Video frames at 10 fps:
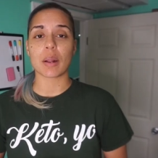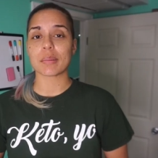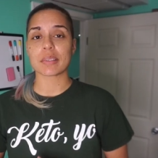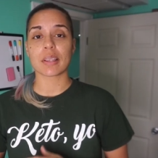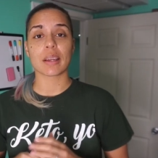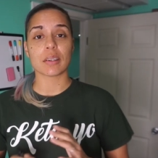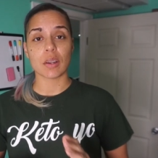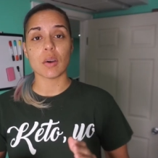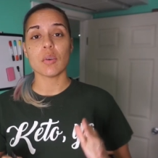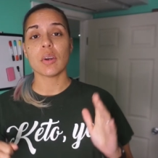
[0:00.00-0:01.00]
I was like,
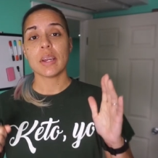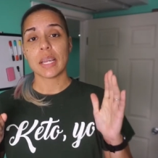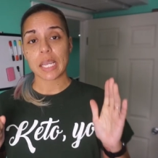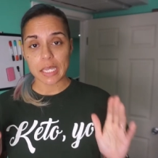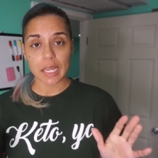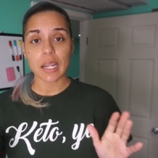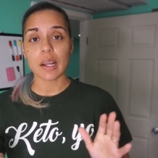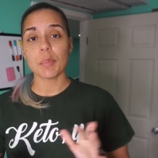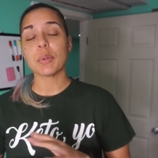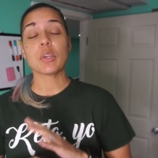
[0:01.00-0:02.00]
no, get
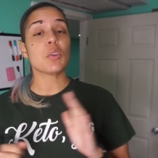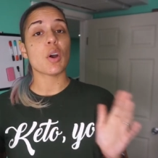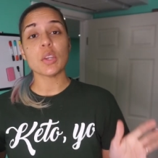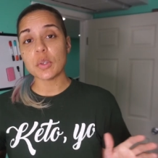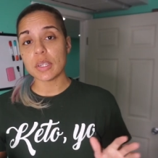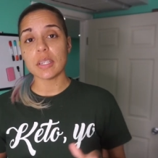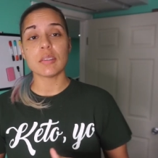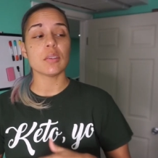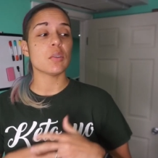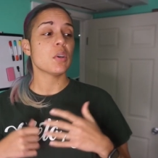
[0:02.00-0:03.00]
up. You know you need
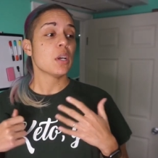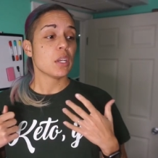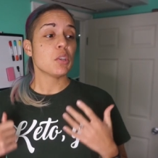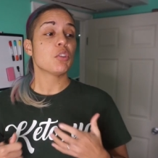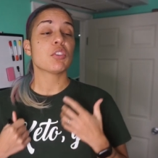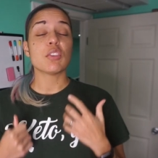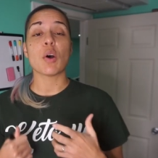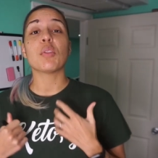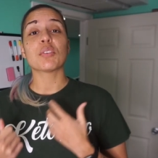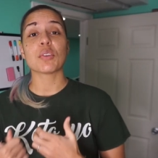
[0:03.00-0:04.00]
to you just
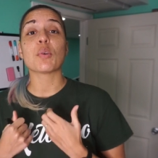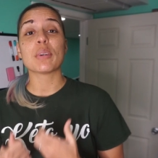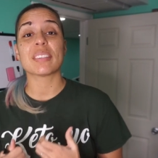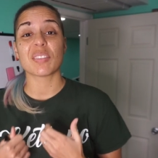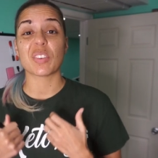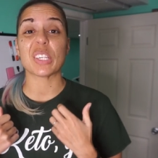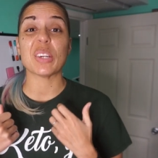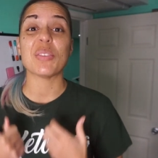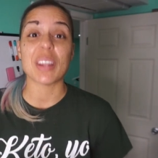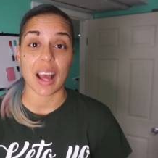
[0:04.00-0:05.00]
know there's no reason for
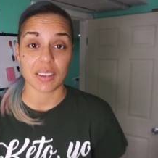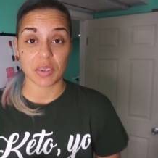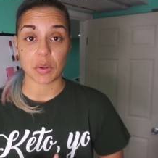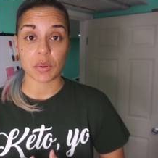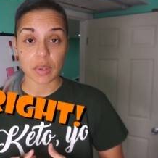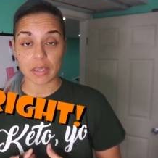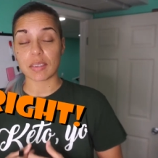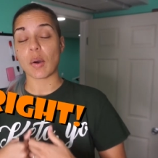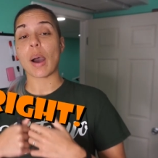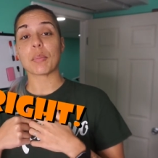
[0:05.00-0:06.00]
you not to. And
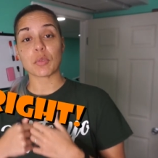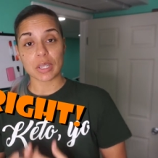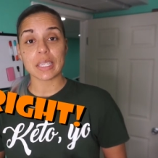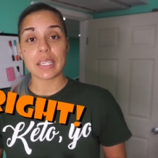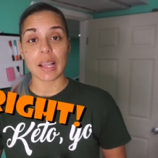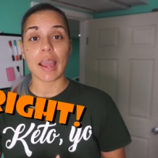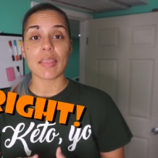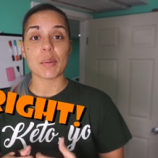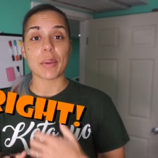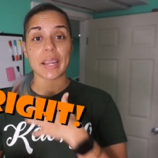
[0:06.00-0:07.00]
so I'm really glad
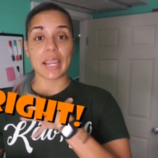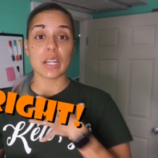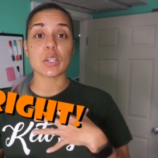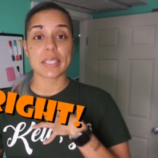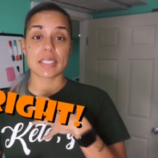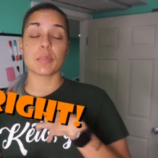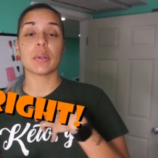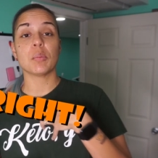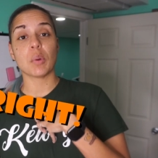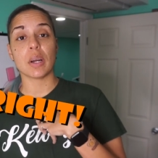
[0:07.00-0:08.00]
that my inner
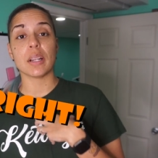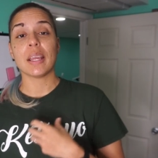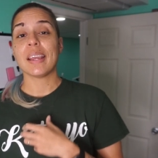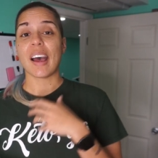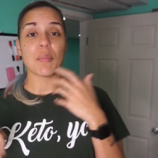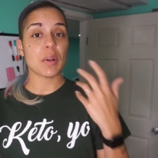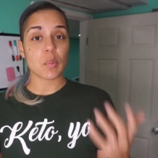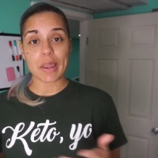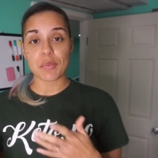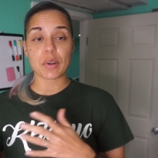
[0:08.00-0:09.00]
discipline won. I've been
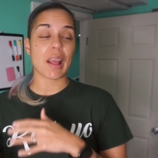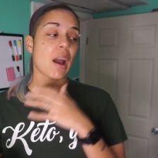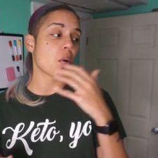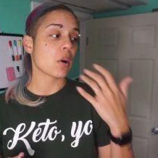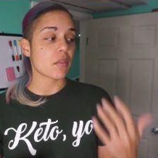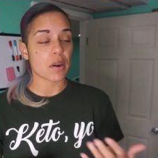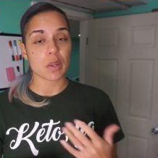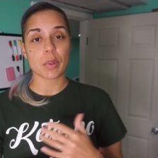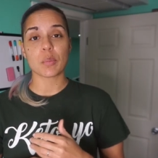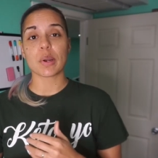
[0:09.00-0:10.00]
awake for an hour, I've
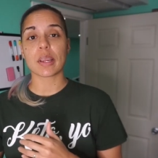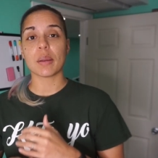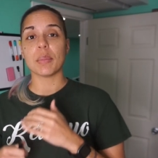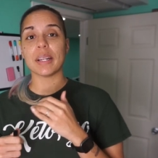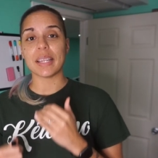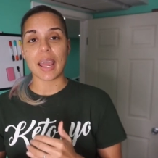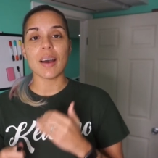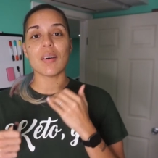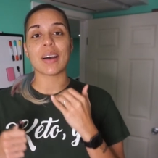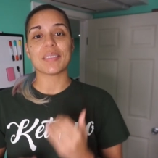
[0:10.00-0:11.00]
already been working, but
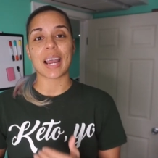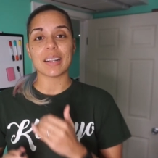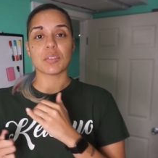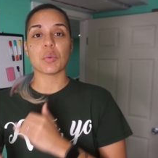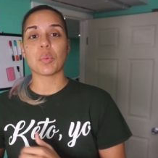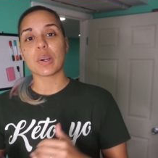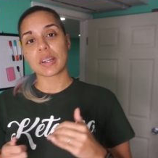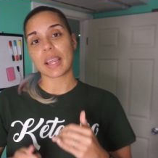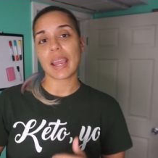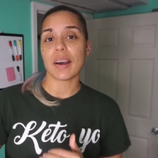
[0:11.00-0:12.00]
now I've got to
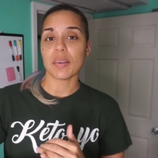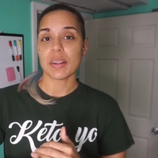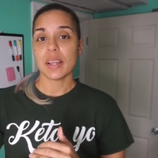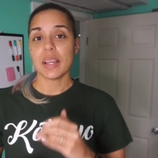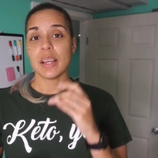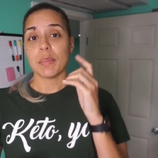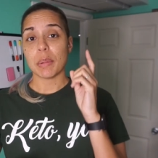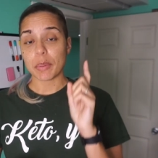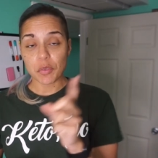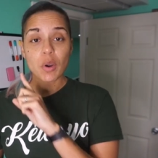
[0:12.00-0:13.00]
work out.
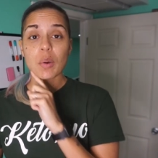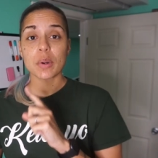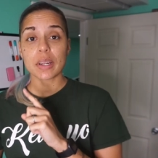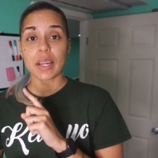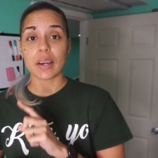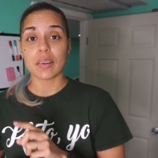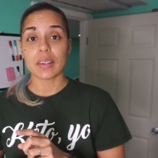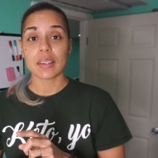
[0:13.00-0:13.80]
But before I work out,